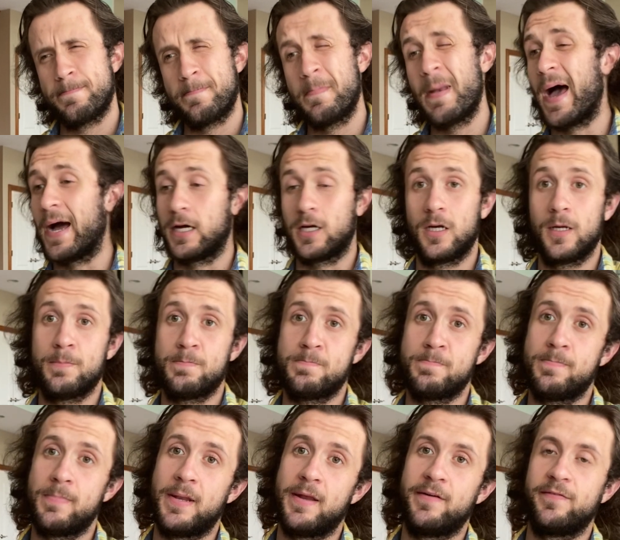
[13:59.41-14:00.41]
not good,
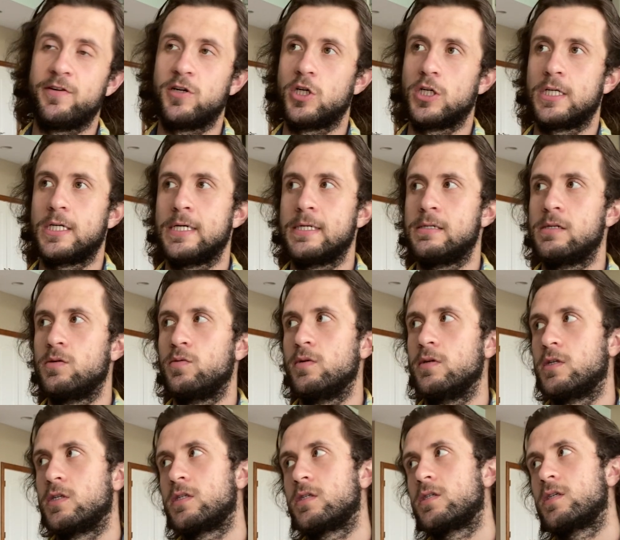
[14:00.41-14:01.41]
not very good,
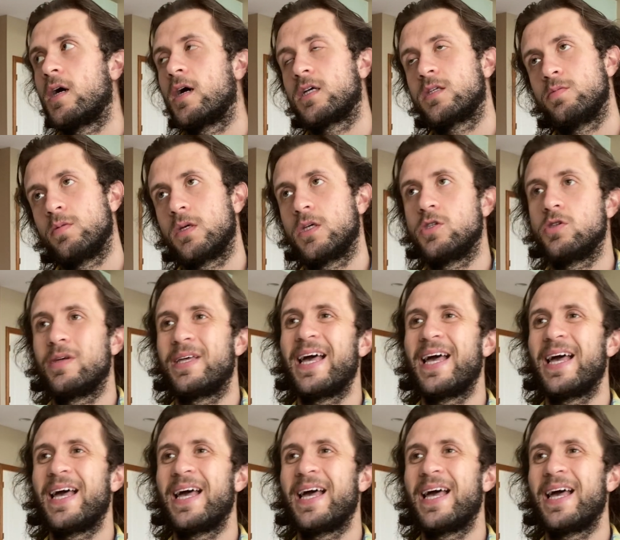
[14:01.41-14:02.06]
which sucks because